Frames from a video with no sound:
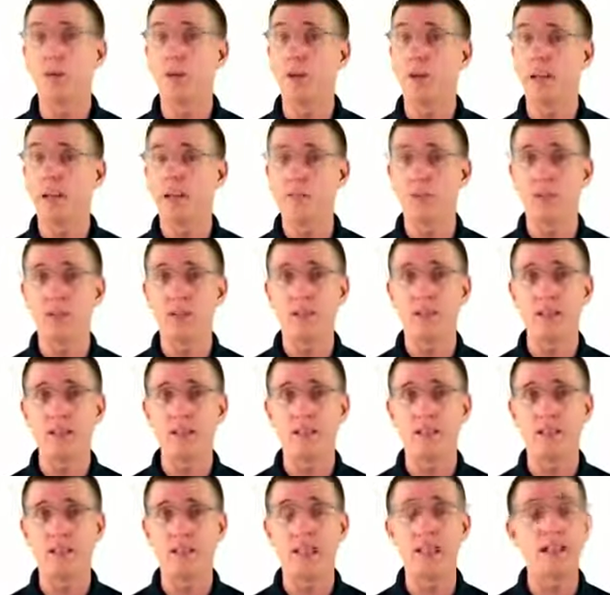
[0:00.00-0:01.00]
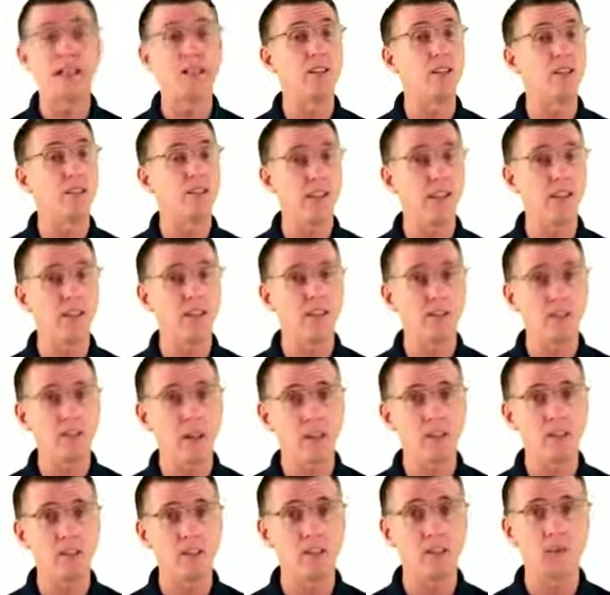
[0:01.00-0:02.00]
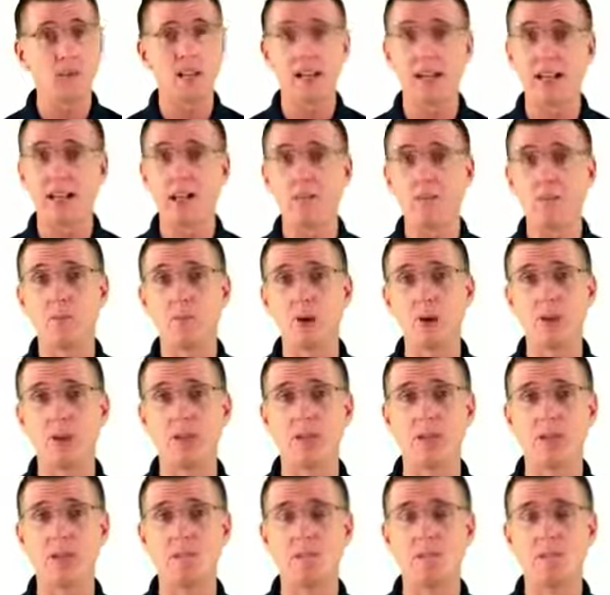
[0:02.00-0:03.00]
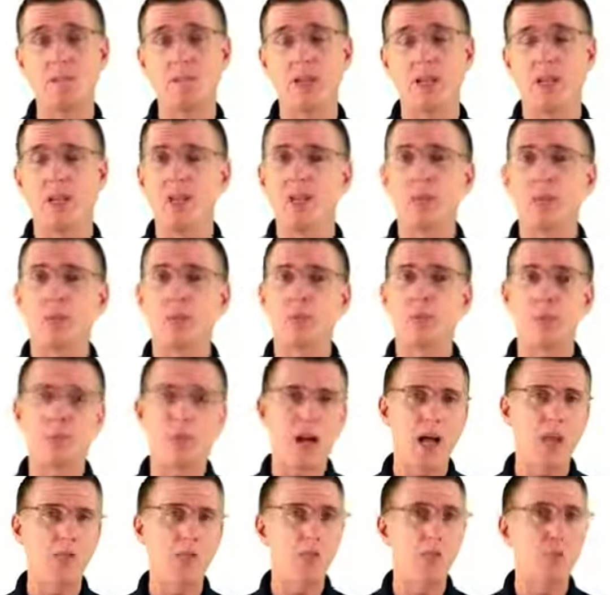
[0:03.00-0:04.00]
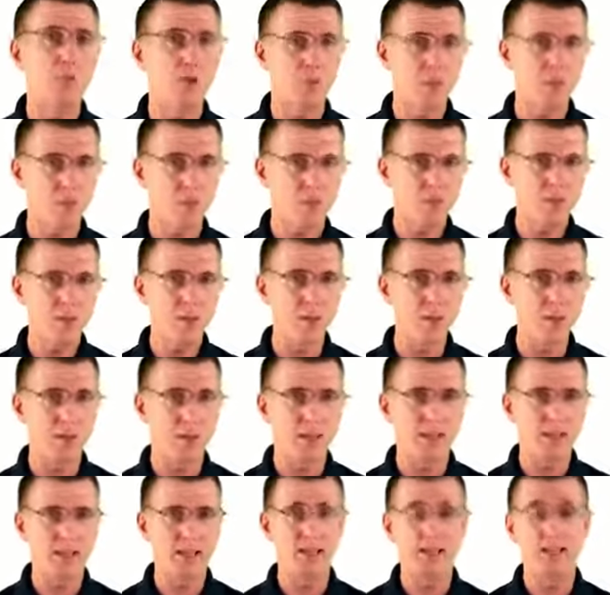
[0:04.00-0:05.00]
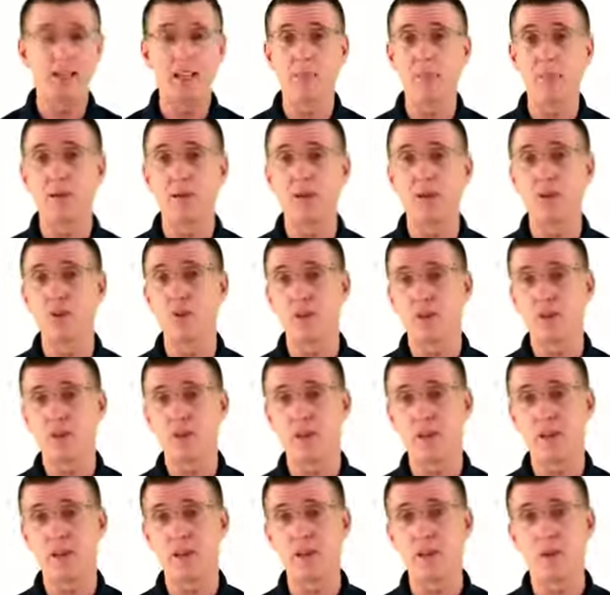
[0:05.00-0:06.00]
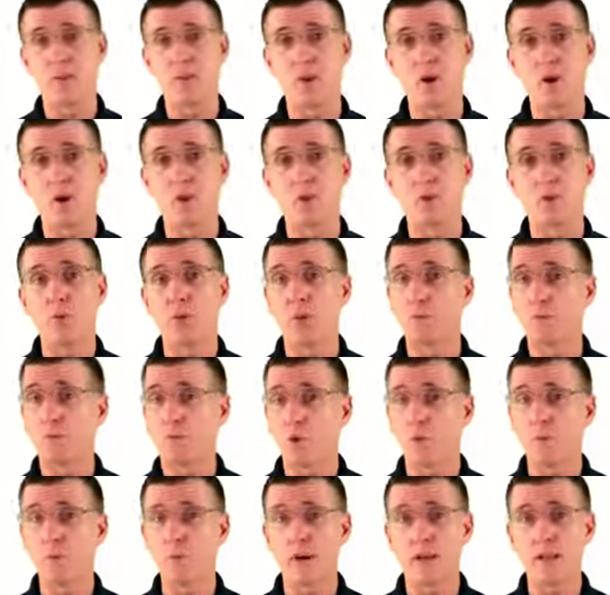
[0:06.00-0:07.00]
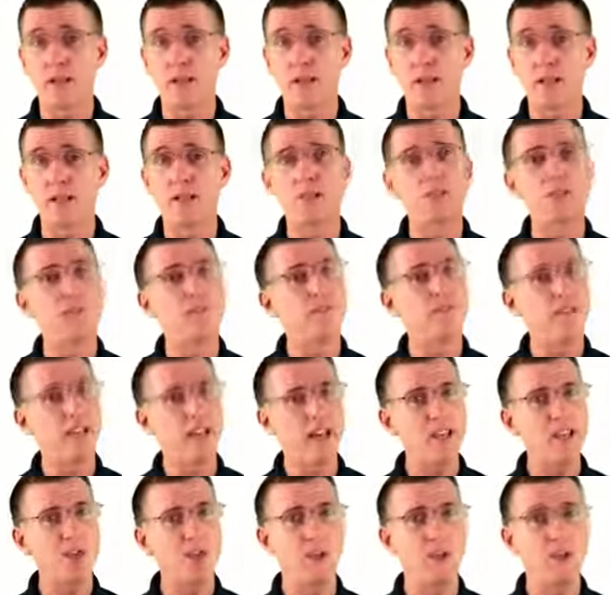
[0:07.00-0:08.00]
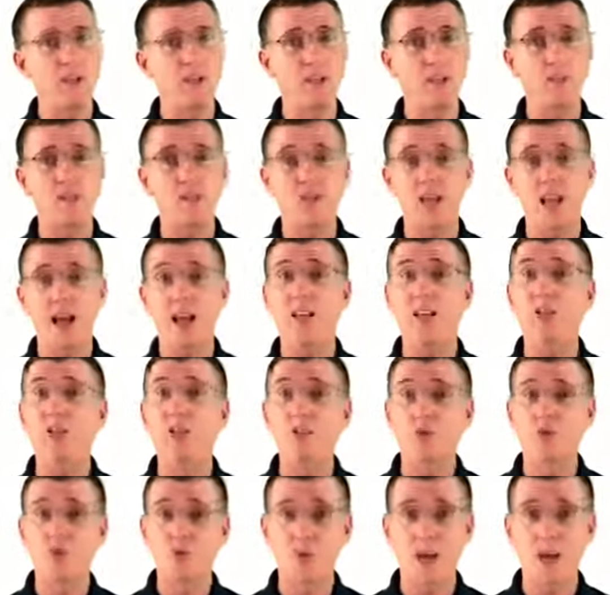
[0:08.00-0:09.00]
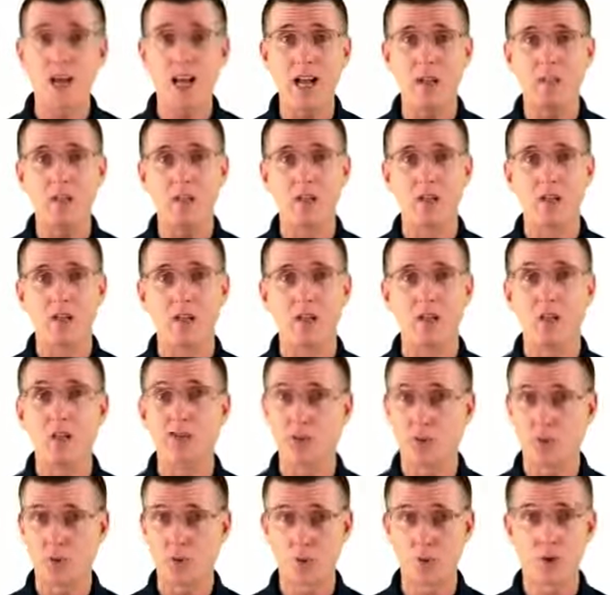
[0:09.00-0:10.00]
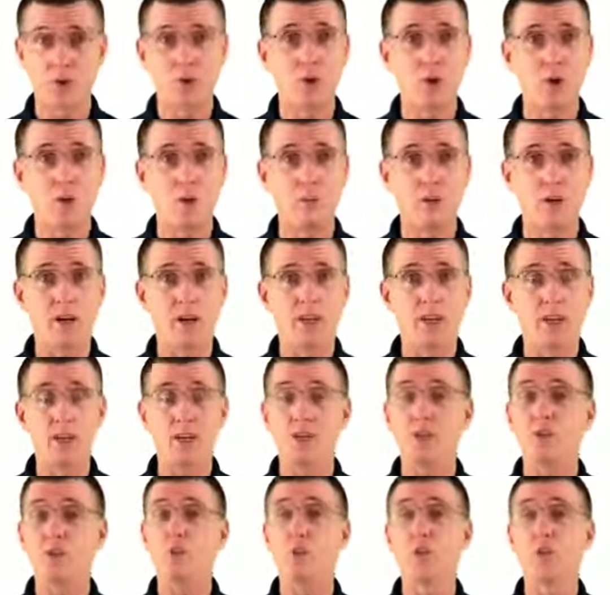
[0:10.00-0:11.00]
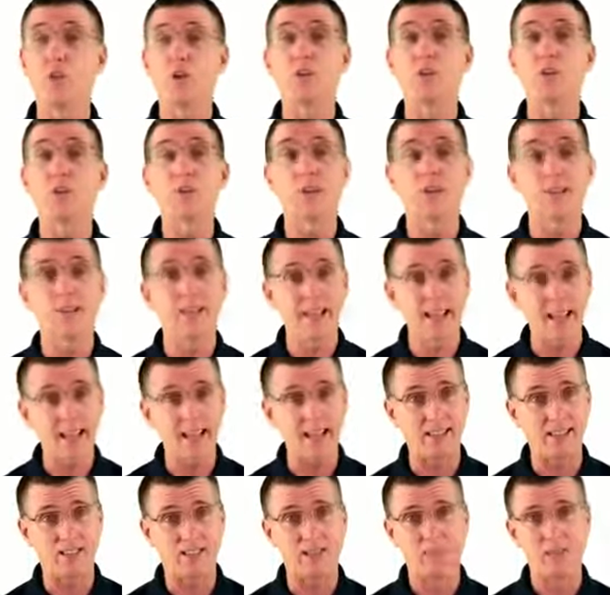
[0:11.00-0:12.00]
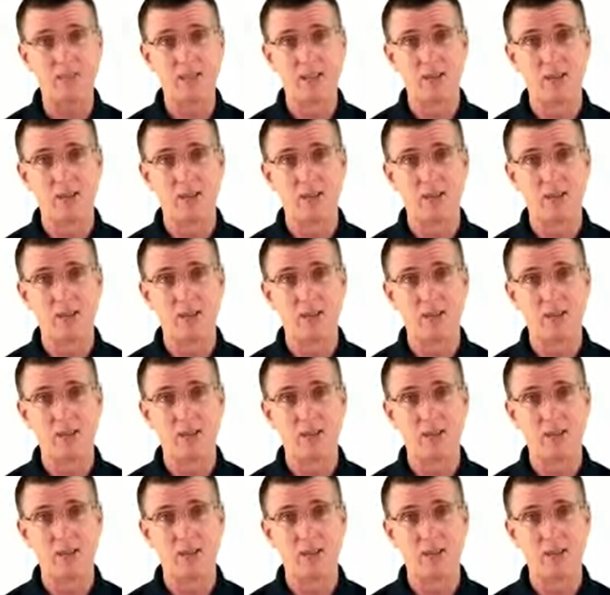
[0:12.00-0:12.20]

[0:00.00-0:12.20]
whenever needed and inflate the money supply on the market. The problem with printing money is that because you're flooding the market with more money, the value of each dollar drops, so your own money is worth less.